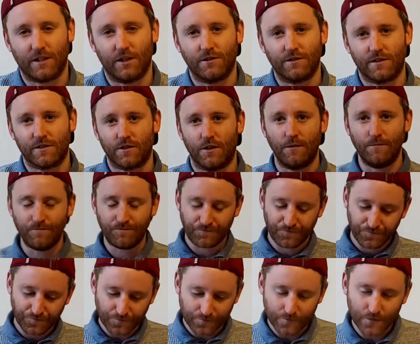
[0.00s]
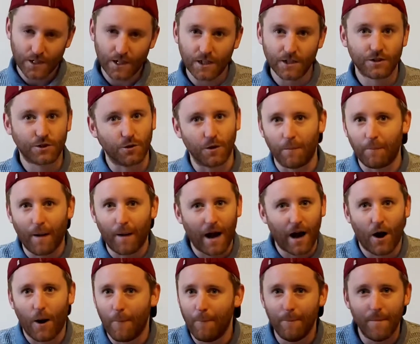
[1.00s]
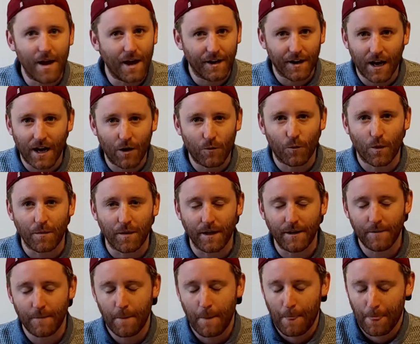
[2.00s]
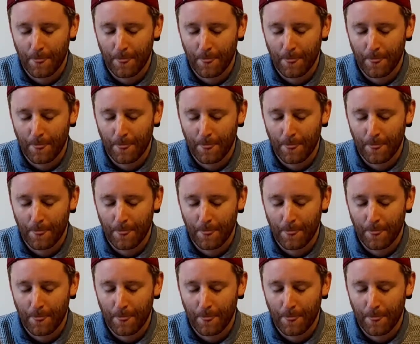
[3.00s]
GOST is on, to empower men and women.